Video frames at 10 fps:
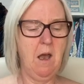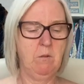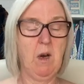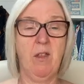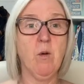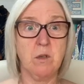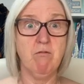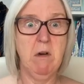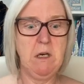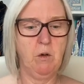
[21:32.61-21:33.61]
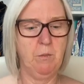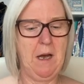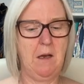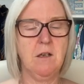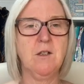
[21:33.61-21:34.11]
Well, I thought it was a really good
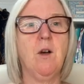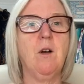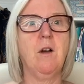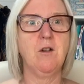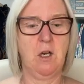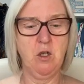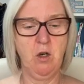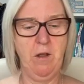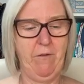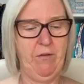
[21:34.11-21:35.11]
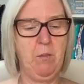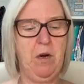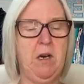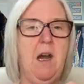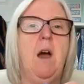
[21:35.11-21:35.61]
buy. So I'll show you that
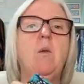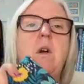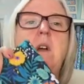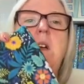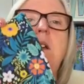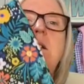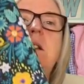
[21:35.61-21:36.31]
fabric now. It's